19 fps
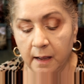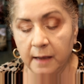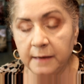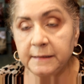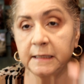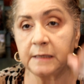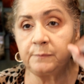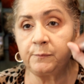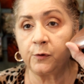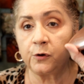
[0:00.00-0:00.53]
I
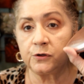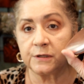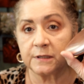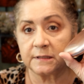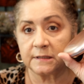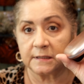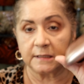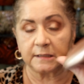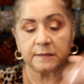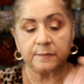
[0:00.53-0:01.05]
did
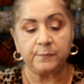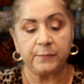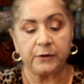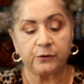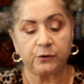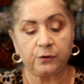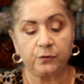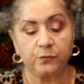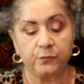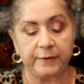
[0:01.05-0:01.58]
purchase this
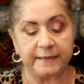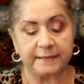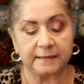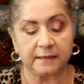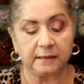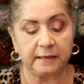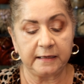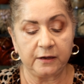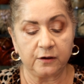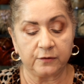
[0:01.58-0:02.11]
mirror
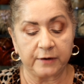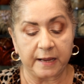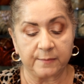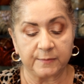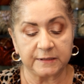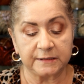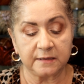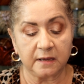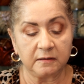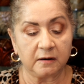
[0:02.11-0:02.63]
recently on
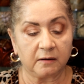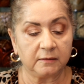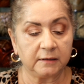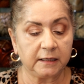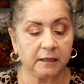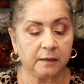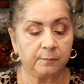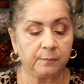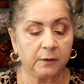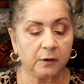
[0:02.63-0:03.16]
Amazon. I'll
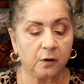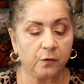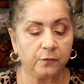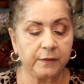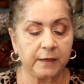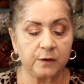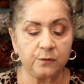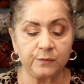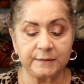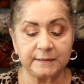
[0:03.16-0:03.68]
link it
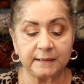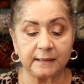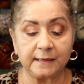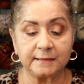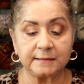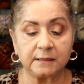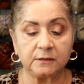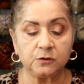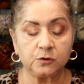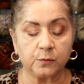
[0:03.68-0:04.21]
below. It was
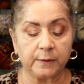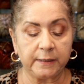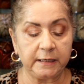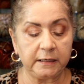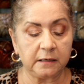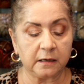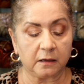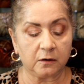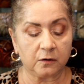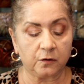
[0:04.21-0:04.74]
less than
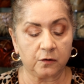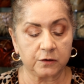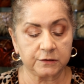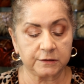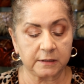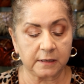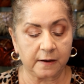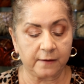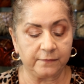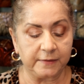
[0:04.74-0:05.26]

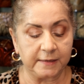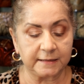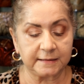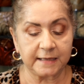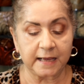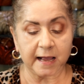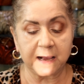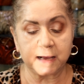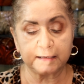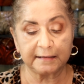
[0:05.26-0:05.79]
$20, and
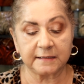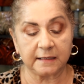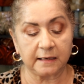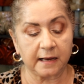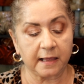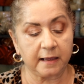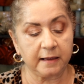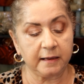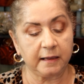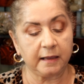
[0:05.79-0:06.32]
this has
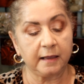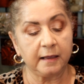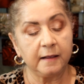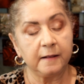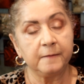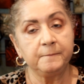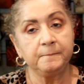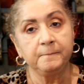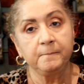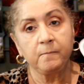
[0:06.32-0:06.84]
like,
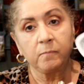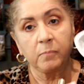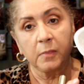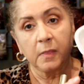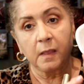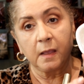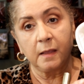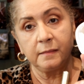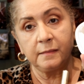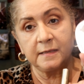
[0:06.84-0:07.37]

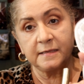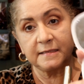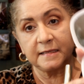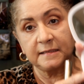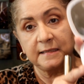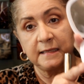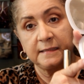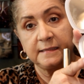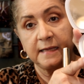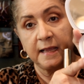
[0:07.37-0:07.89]
this
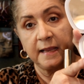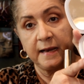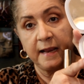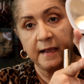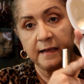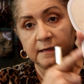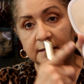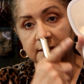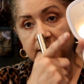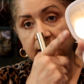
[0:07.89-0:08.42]
is a
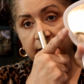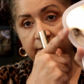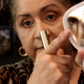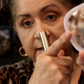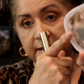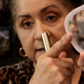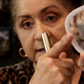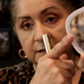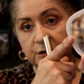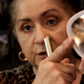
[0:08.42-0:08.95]
10x, and
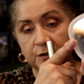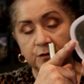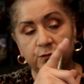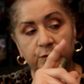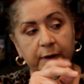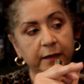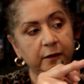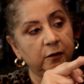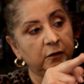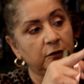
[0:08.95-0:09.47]
this is just
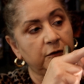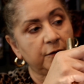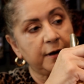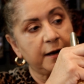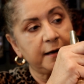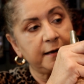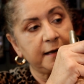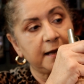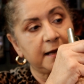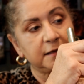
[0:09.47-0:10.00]
regular,
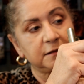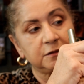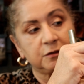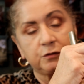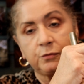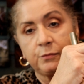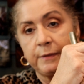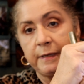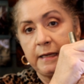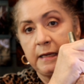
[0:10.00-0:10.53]
and it has
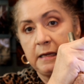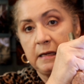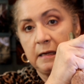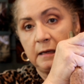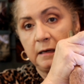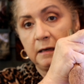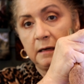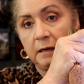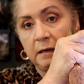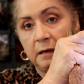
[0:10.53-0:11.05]

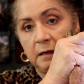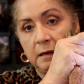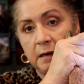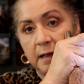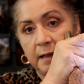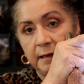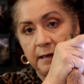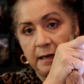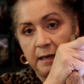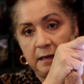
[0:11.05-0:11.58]
3
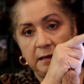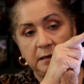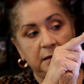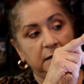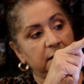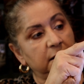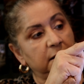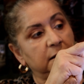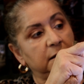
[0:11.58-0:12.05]
lighting.